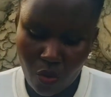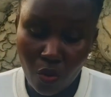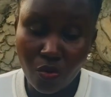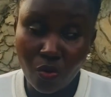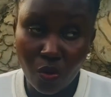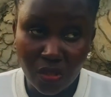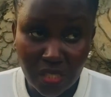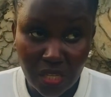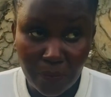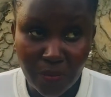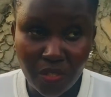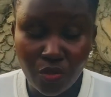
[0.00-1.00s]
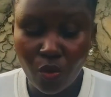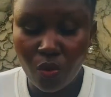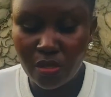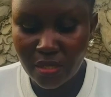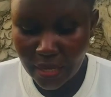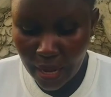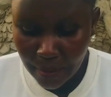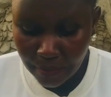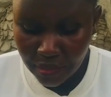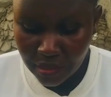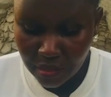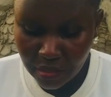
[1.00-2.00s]
on concepts, on
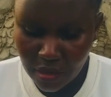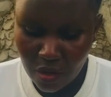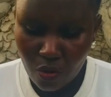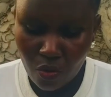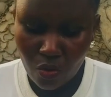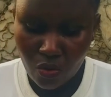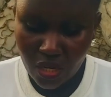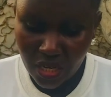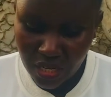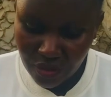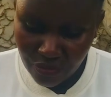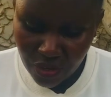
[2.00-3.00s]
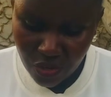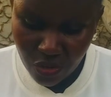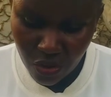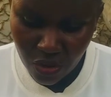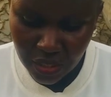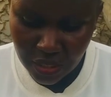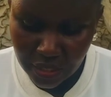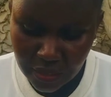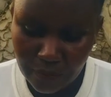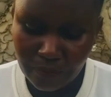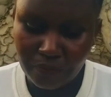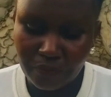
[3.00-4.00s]
terms, on individuals,
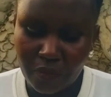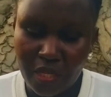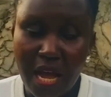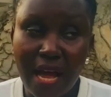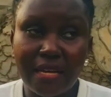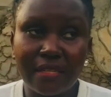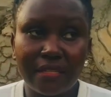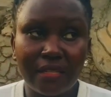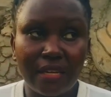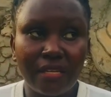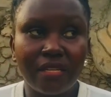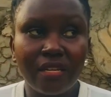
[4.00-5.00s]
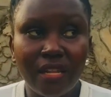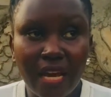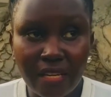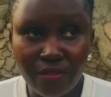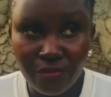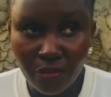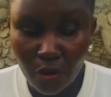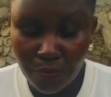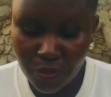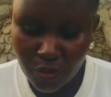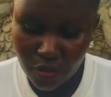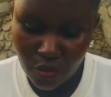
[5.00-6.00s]
and they are
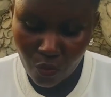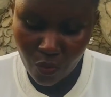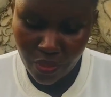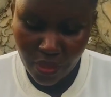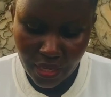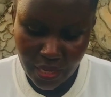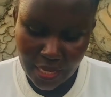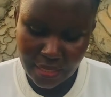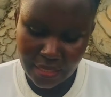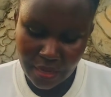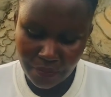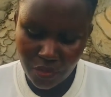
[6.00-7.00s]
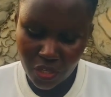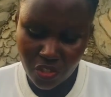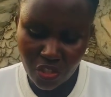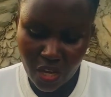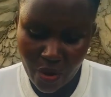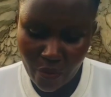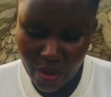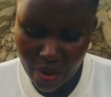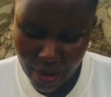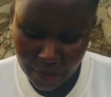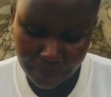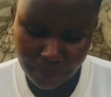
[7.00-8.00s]
developed within a subject
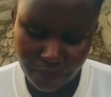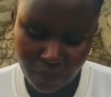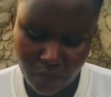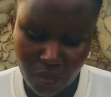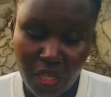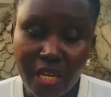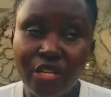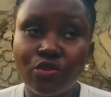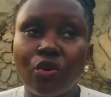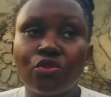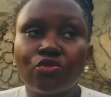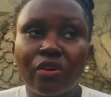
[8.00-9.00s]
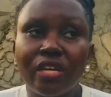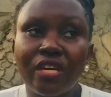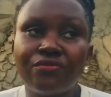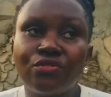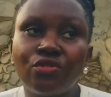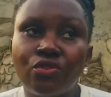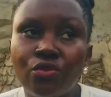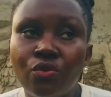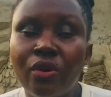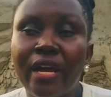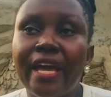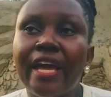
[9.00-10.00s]
area. It also gives you
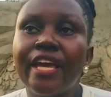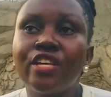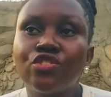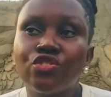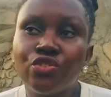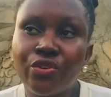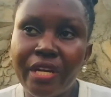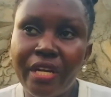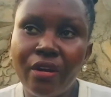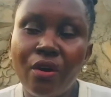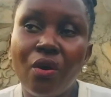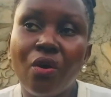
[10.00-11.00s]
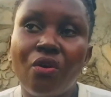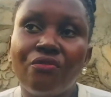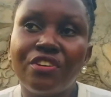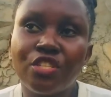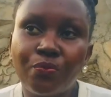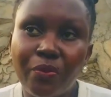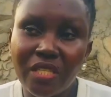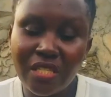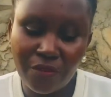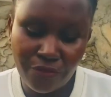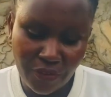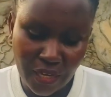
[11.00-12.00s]
history of a
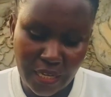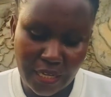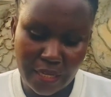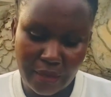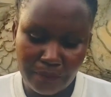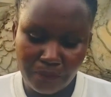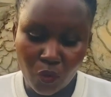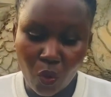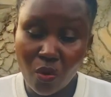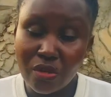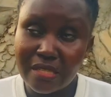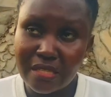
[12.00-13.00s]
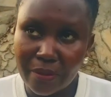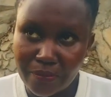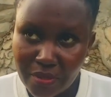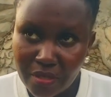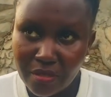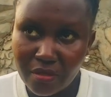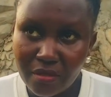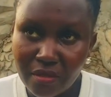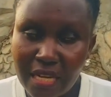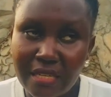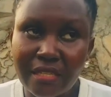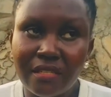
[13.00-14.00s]
specific concept,
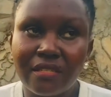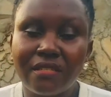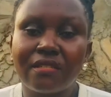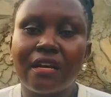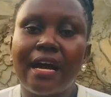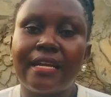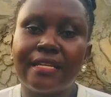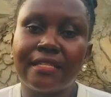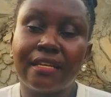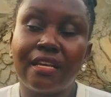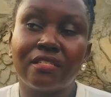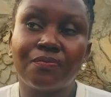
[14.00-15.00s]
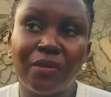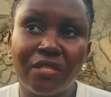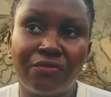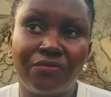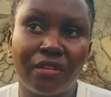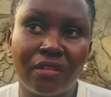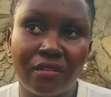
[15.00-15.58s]
that is a specific